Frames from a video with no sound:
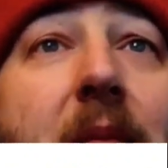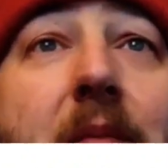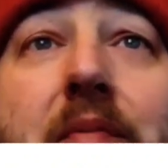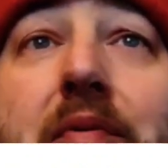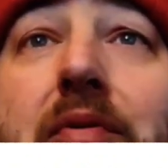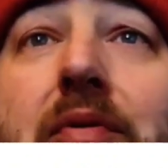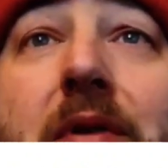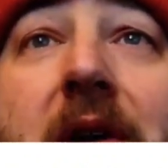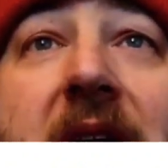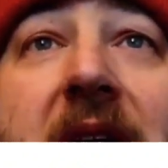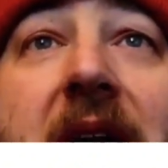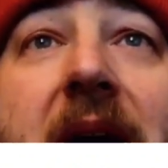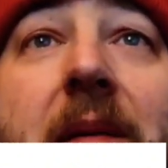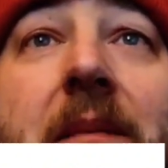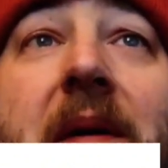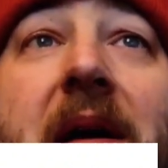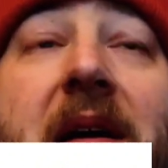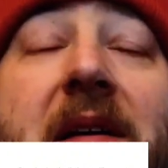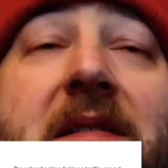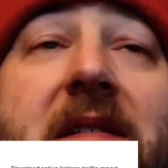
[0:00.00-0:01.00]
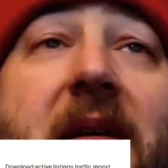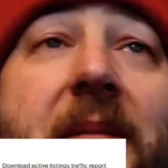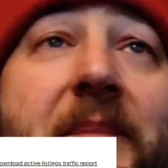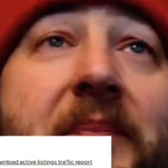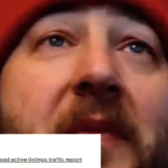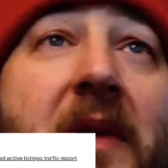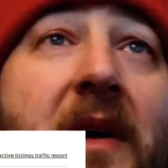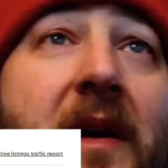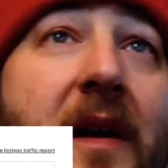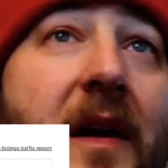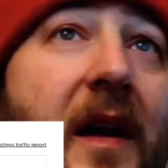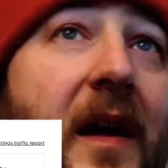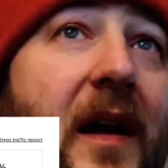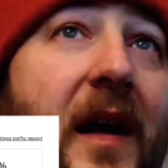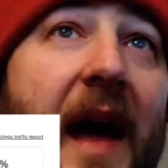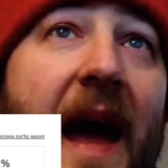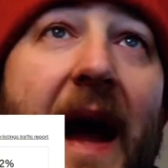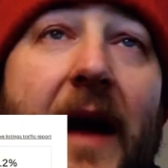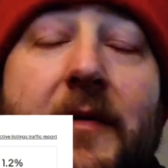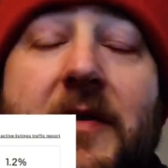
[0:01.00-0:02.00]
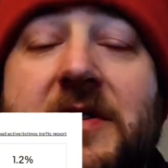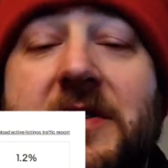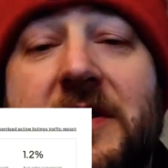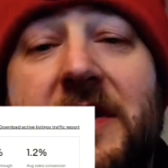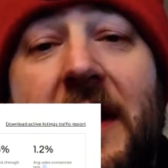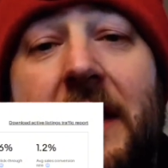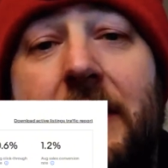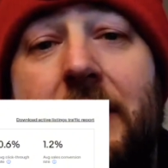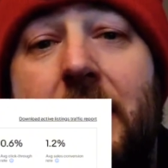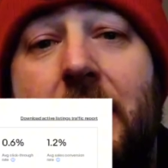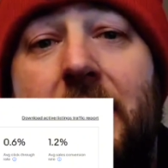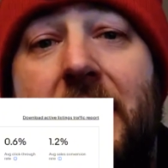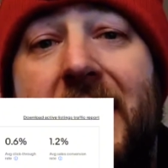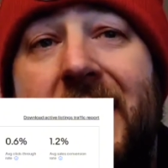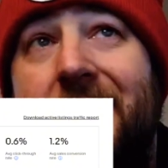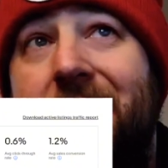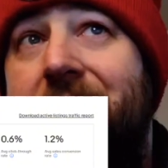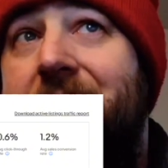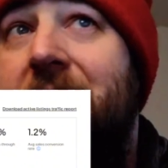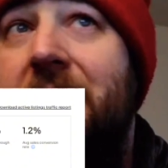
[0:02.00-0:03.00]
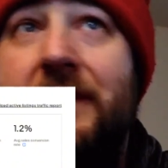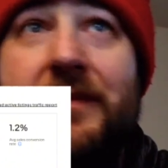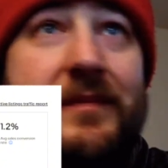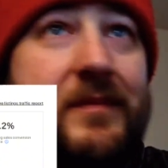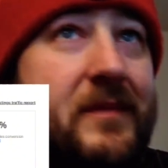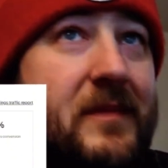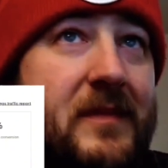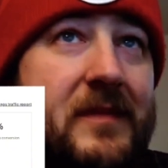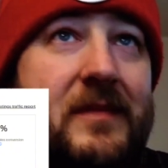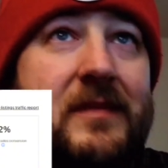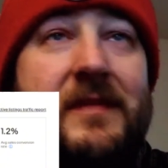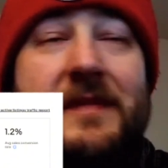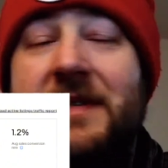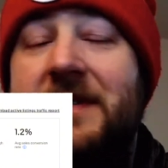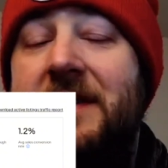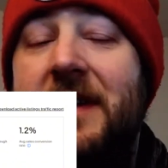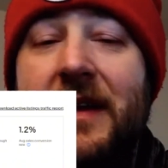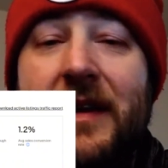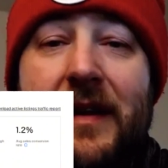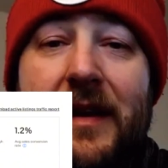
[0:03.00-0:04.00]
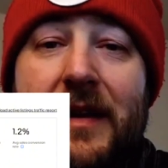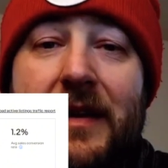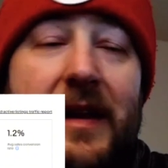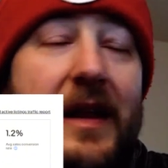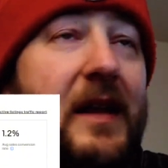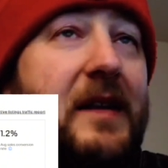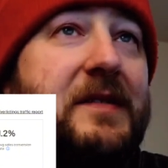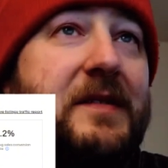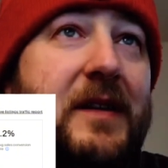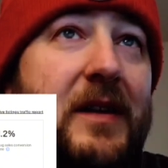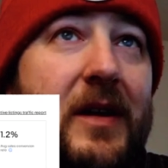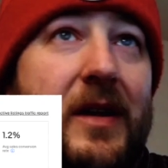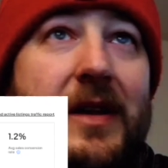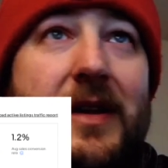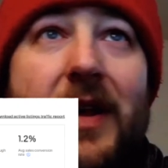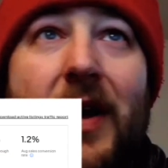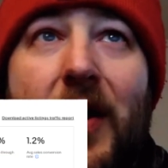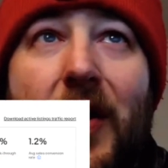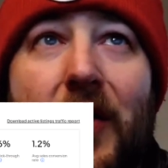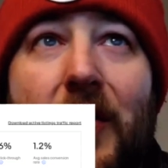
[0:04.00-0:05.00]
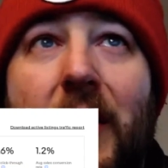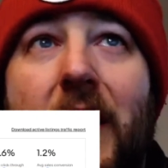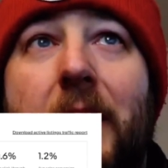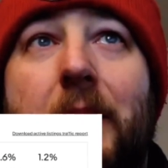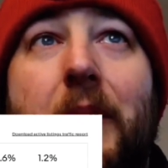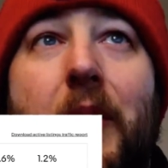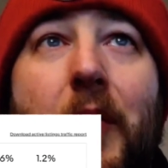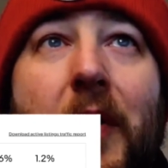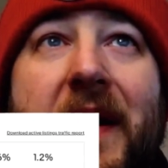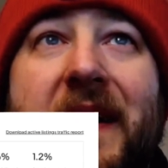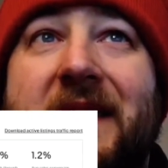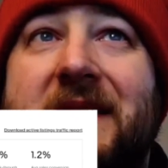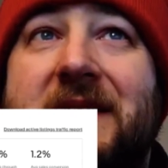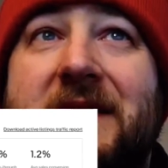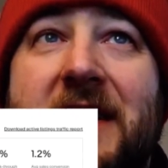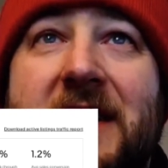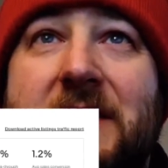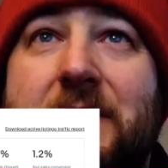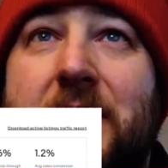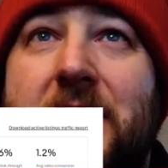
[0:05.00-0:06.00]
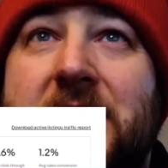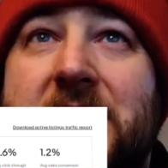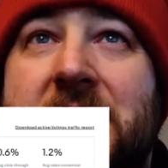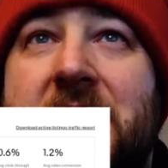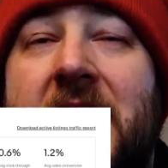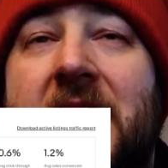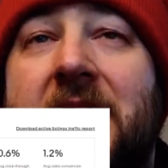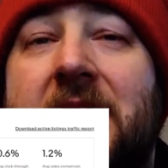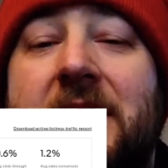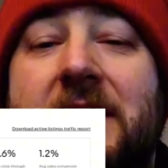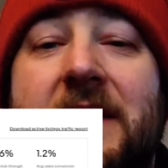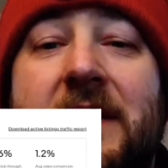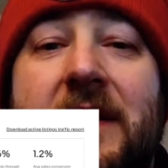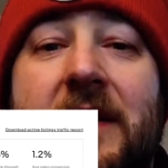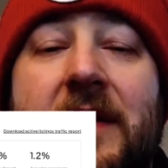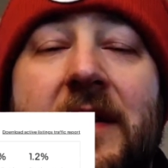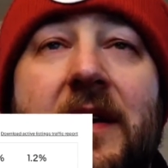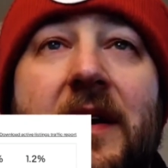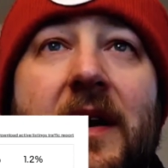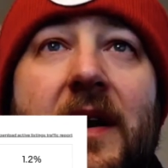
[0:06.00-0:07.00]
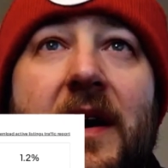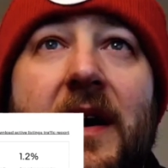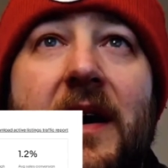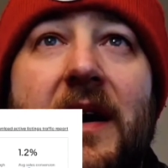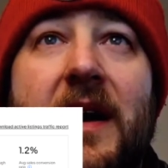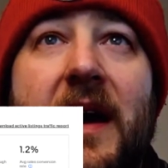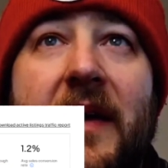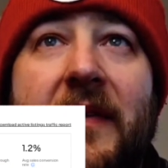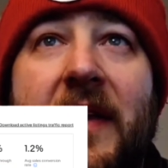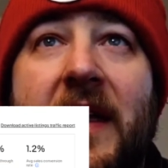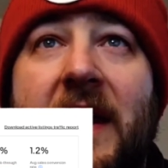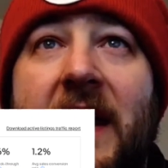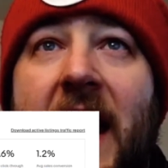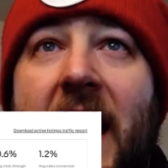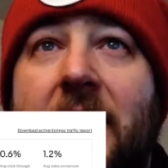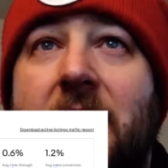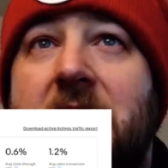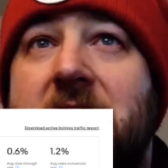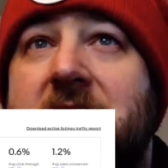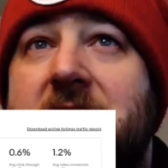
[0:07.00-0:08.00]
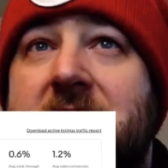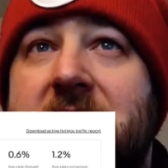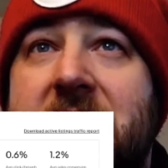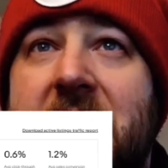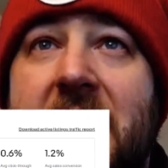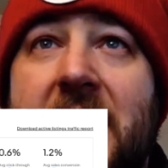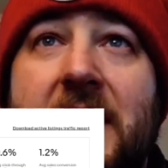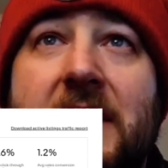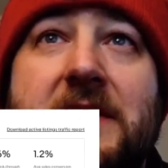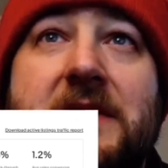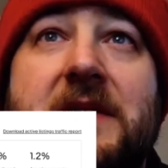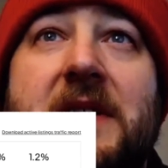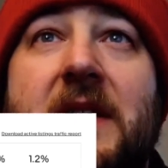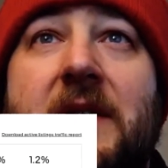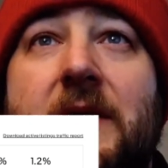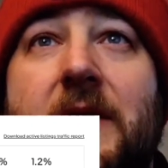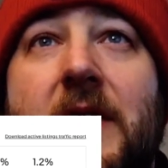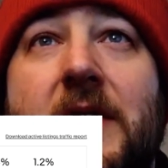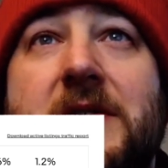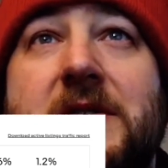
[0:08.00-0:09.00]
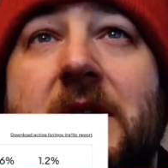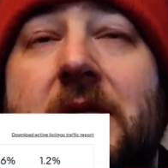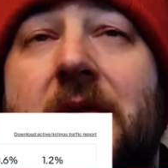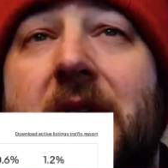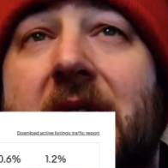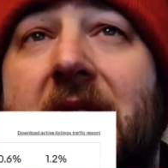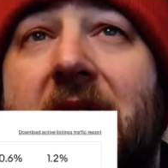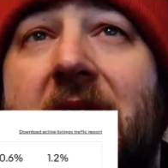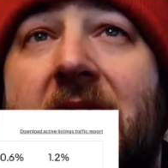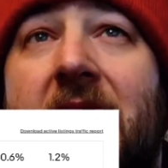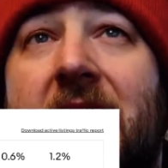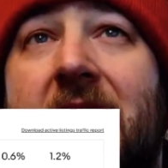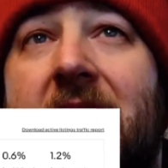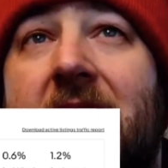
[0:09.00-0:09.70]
Pretty amazing. Average click-through rate, still a low 0.6%. And then average sales conversion rate,